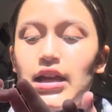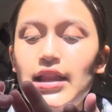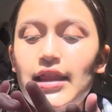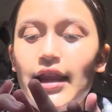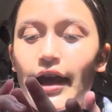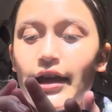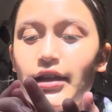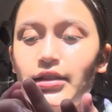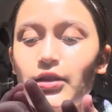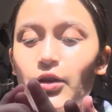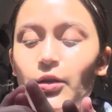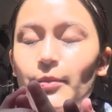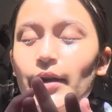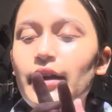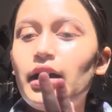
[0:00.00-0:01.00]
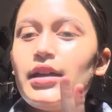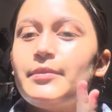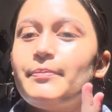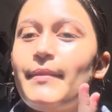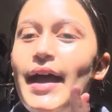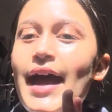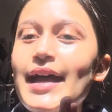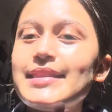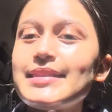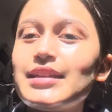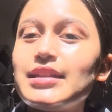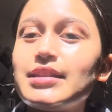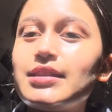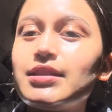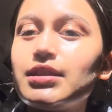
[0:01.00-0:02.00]
like, oh my god, maths
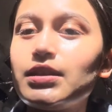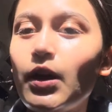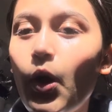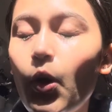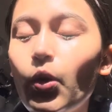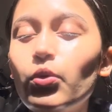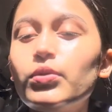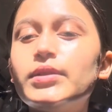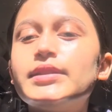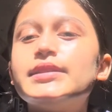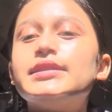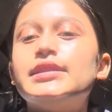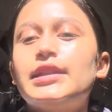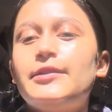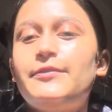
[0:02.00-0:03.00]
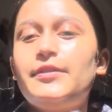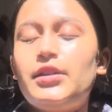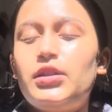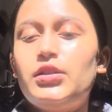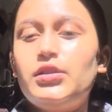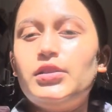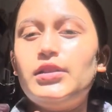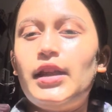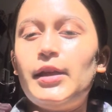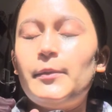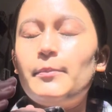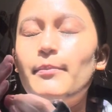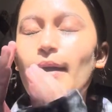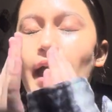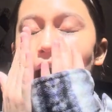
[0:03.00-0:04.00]
is so difficult. Like
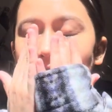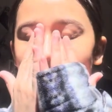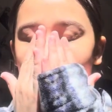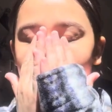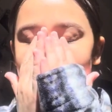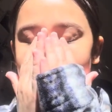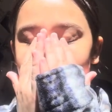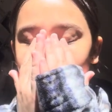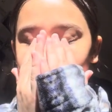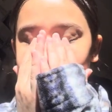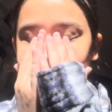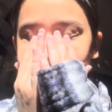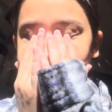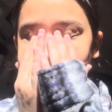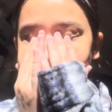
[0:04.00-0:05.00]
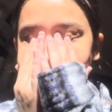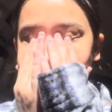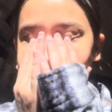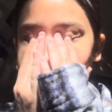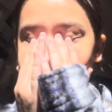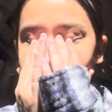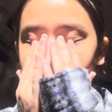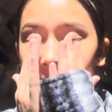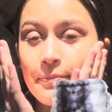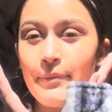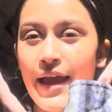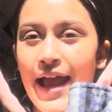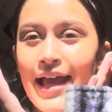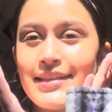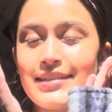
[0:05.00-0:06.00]
maths, oh my god,
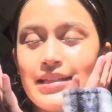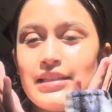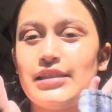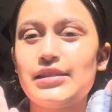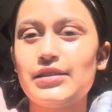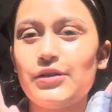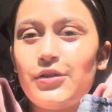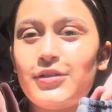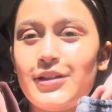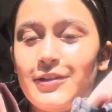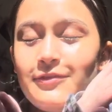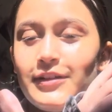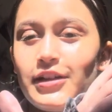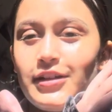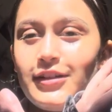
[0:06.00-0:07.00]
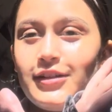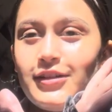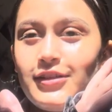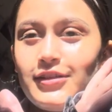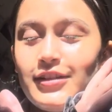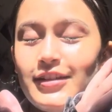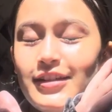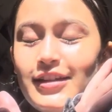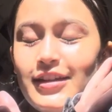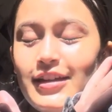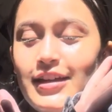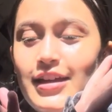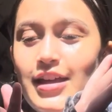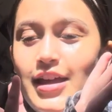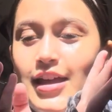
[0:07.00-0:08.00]
maths is so difficult.
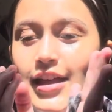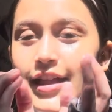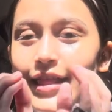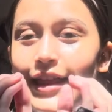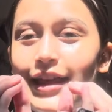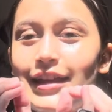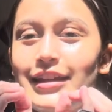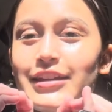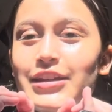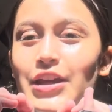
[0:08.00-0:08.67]
Like